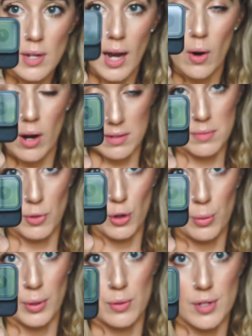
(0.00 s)
how awesome
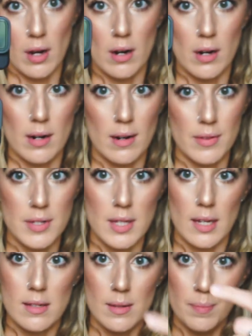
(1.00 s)
GoPros are. This
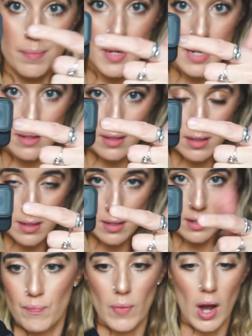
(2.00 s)
thing is a beast.
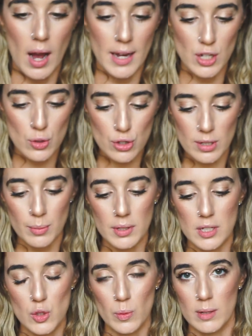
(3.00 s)
I usually bring
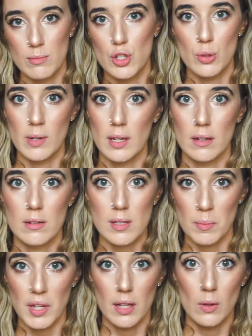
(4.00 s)
this when I'm doing
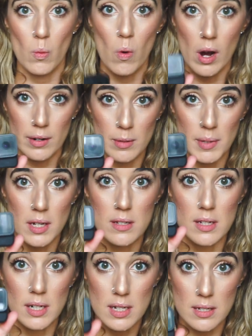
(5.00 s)
something in the water
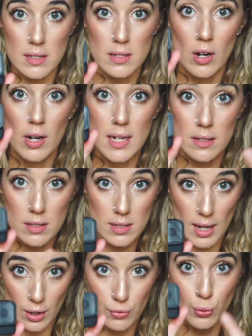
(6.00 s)
because it is
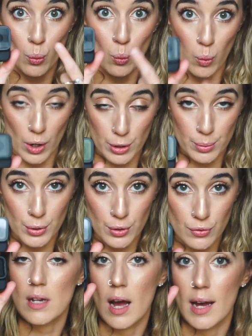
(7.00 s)
itself
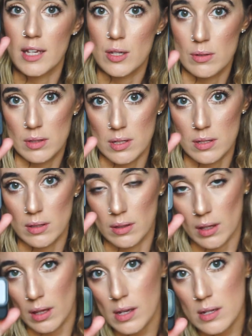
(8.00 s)
waterproof. I used this in the
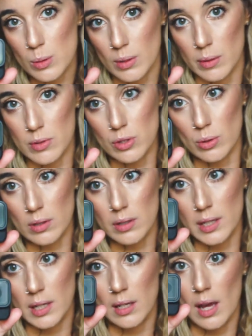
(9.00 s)
Keys when I was
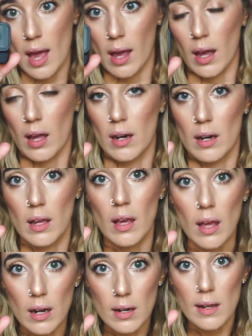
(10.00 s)
snorkeling, and
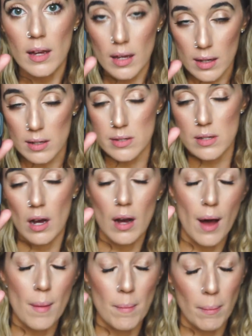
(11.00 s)
it is
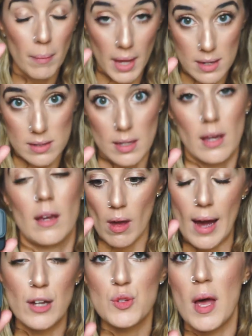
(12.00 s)
amazing.
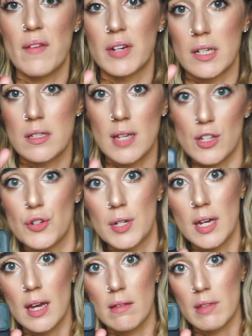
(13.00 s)
I also have an
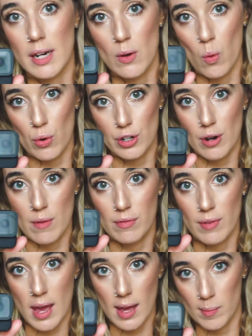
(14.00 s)
accessory kit that I ordered off
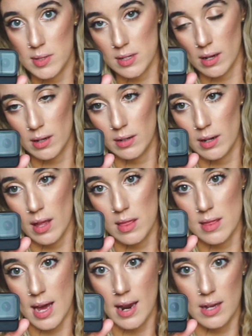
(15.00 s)
of Amazon
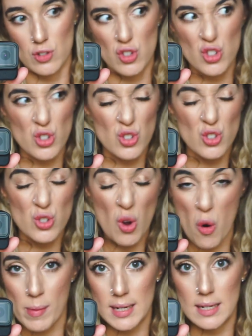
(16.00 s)
that has
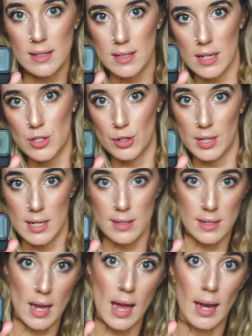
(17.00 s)
so many
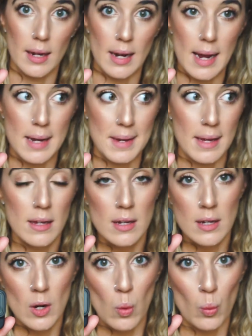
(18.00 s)
accessories, and I
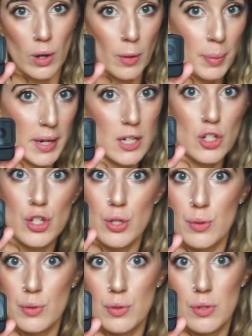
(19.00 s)
will pick and
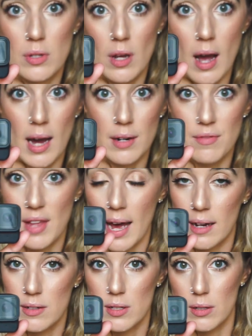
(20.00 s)
choose out of
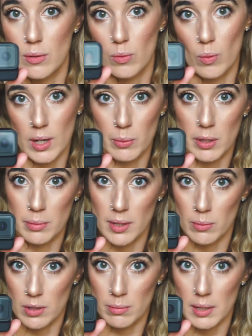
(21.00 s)
that what I want to
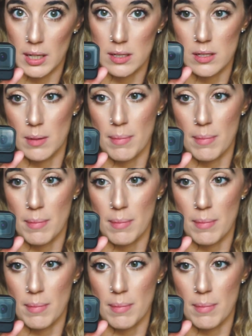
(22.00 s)
bring with me into the